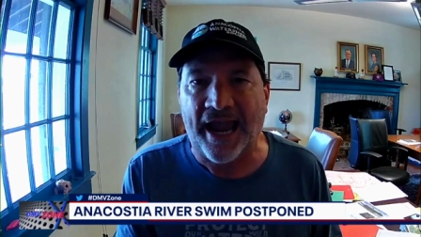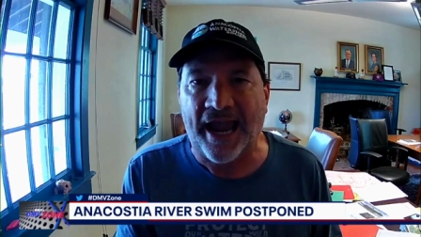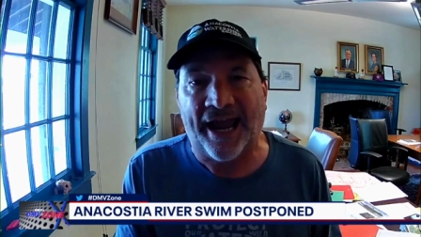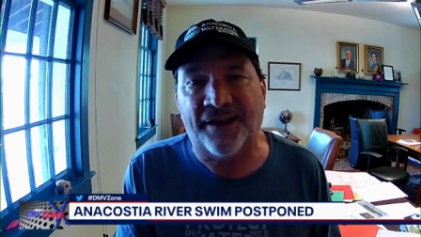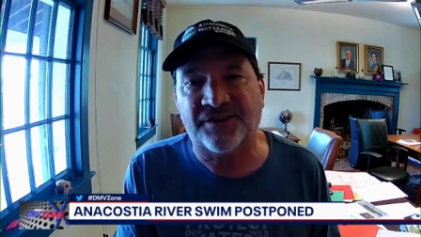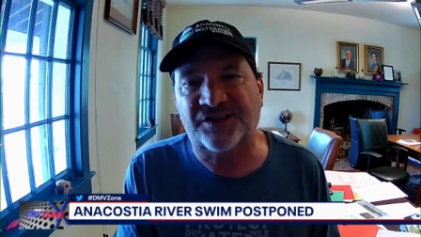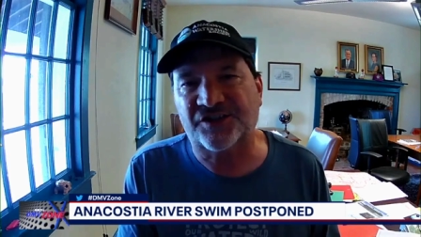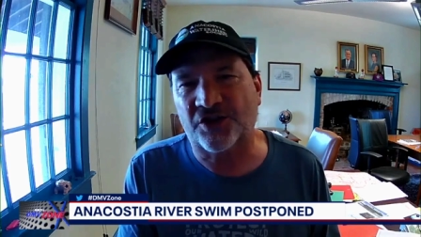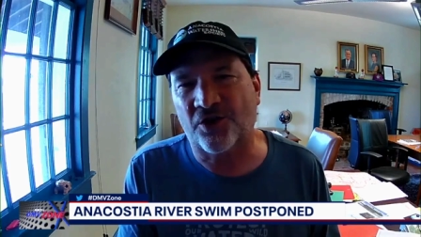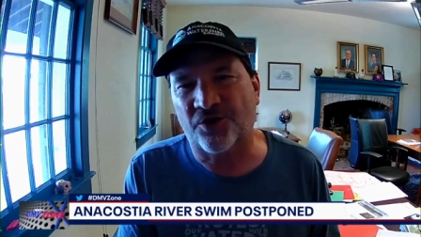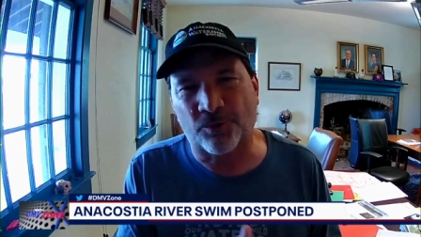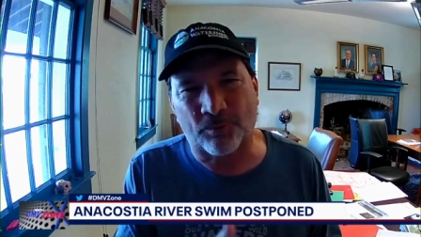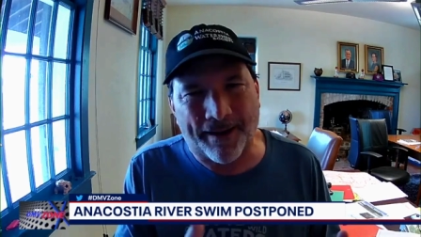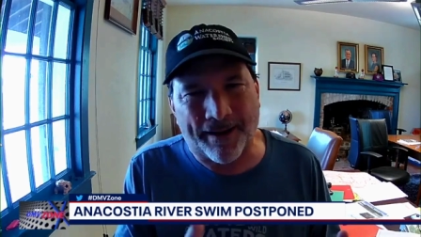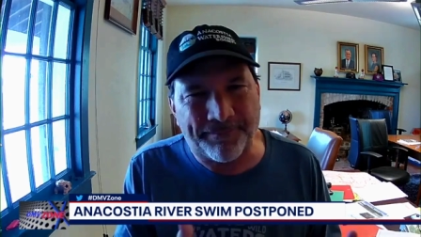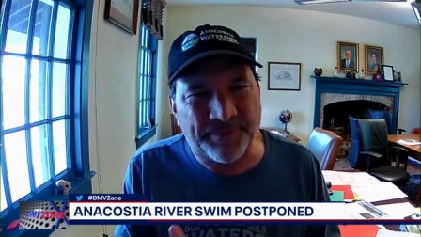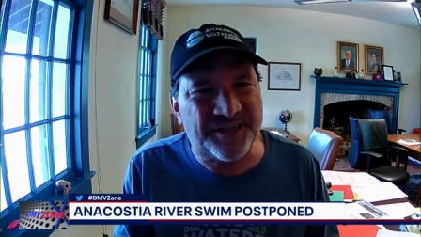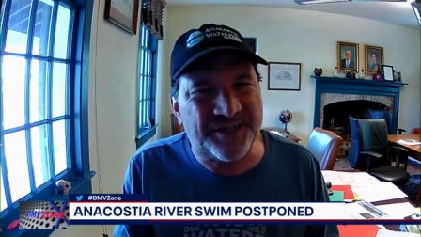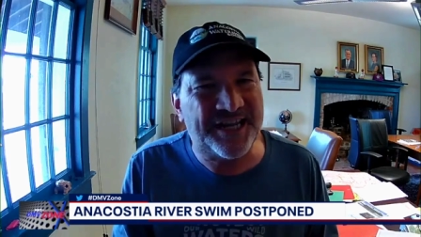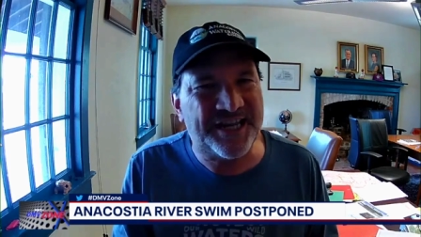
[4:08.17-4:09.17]
And so the
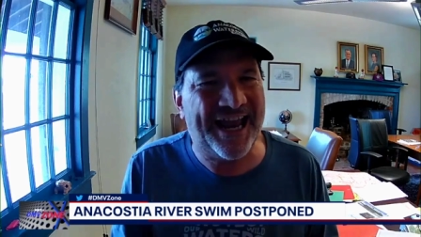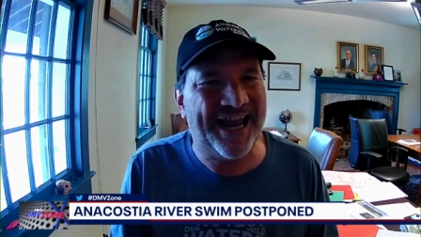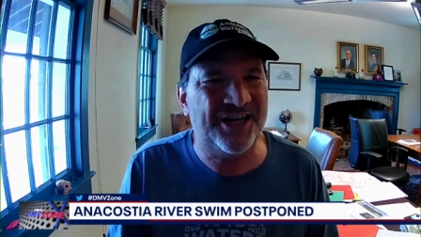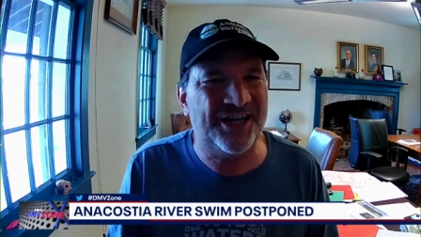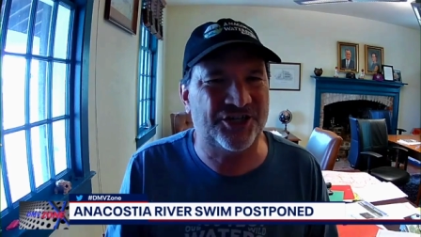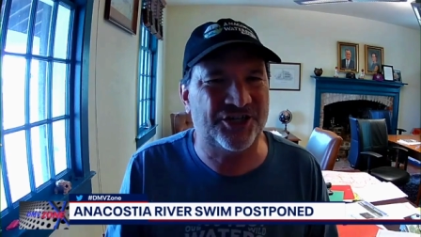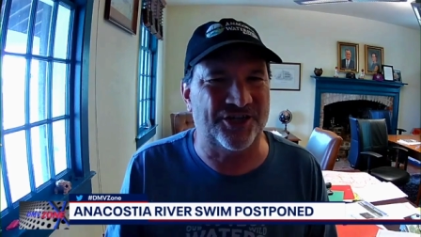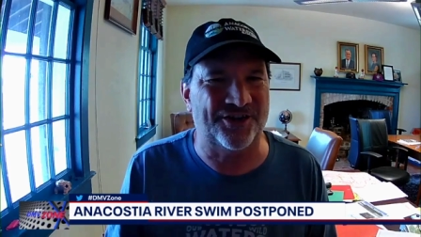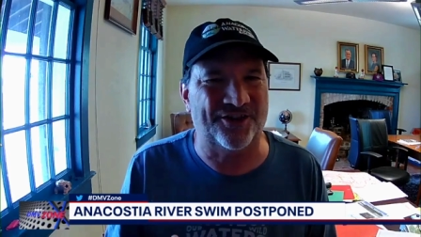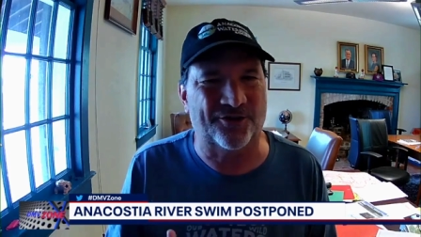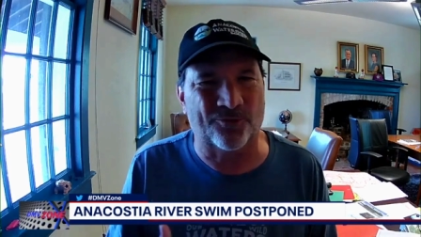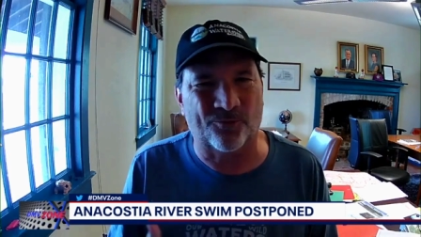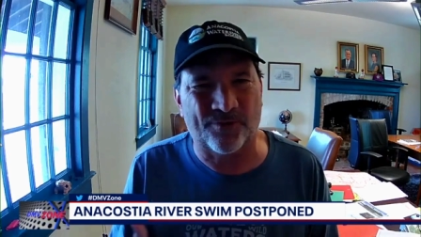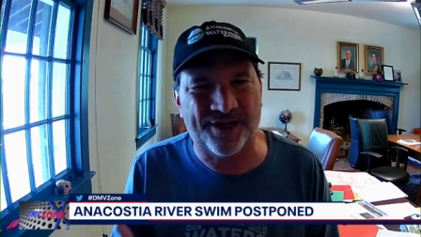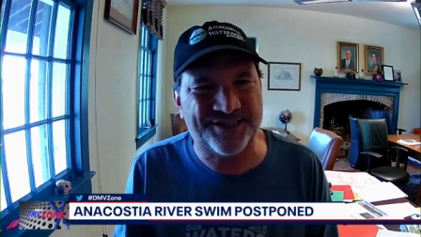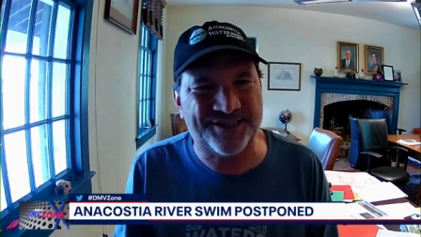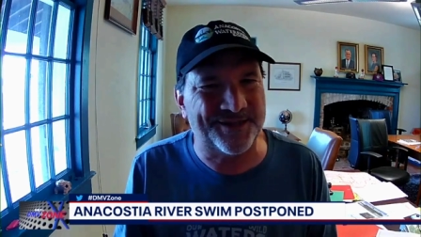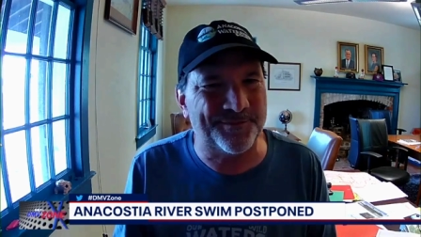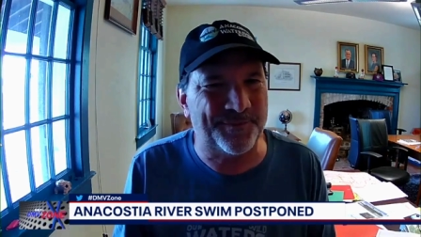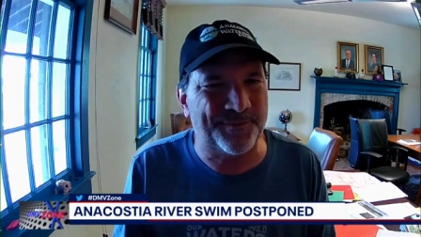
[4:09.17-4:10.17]
reputation, the
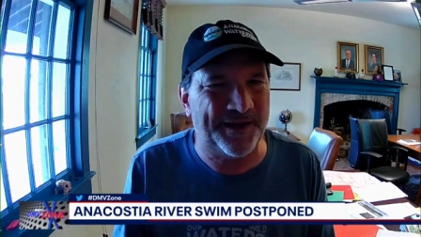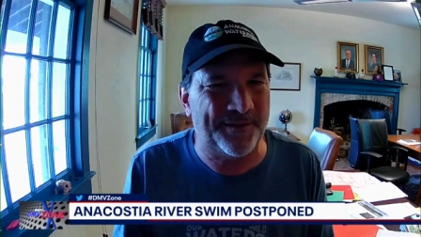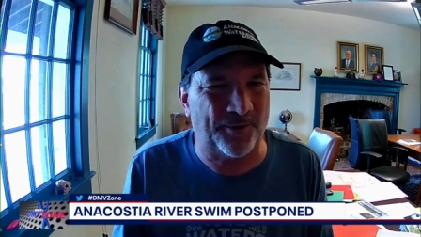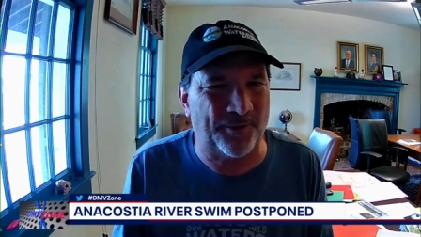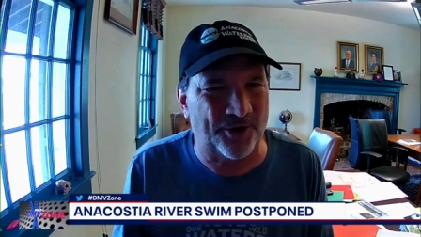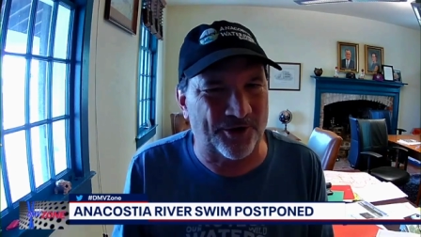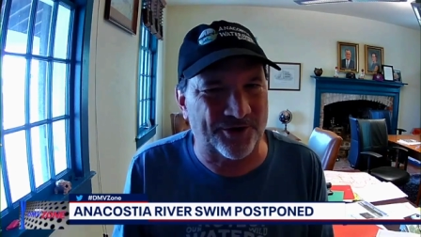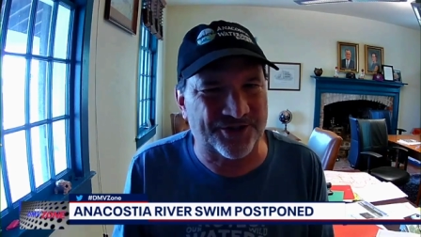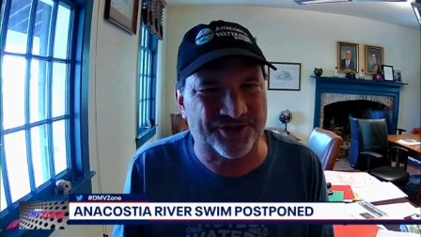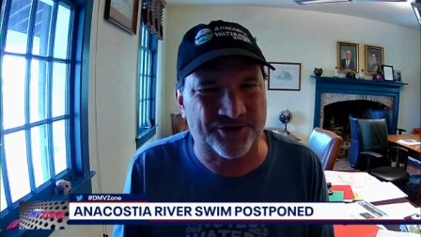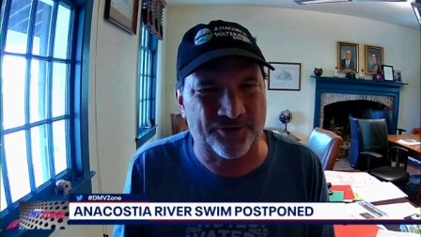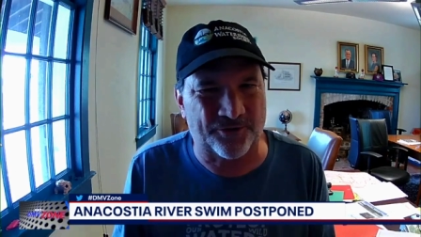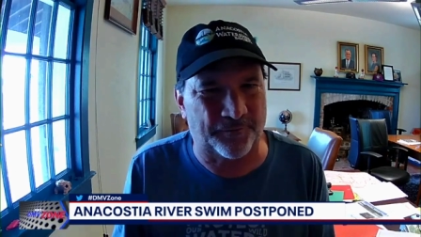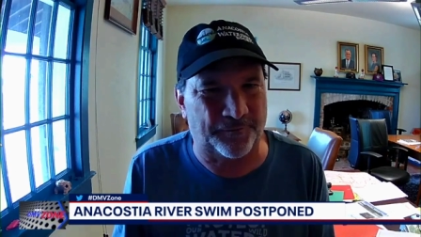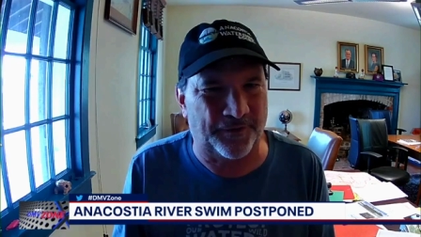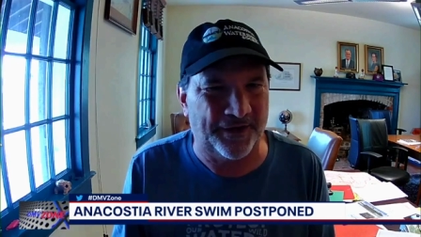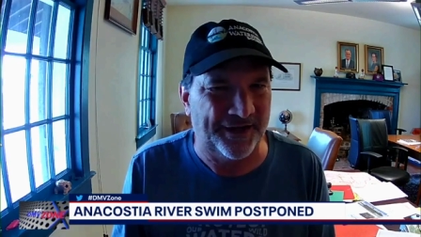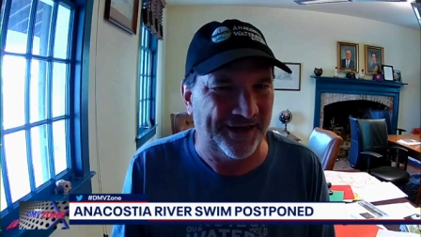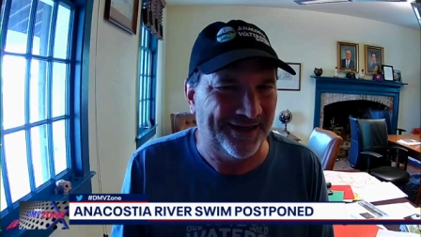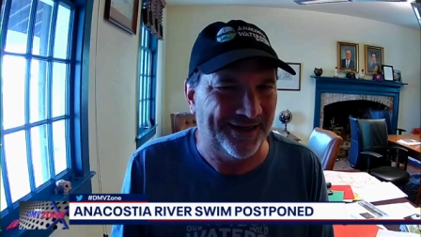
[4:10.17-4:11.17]
reason people are sort
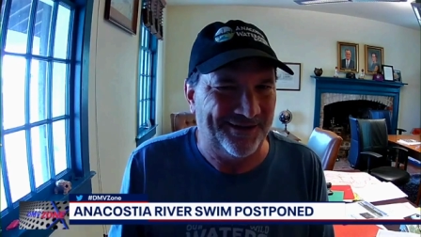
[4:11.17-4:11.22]
of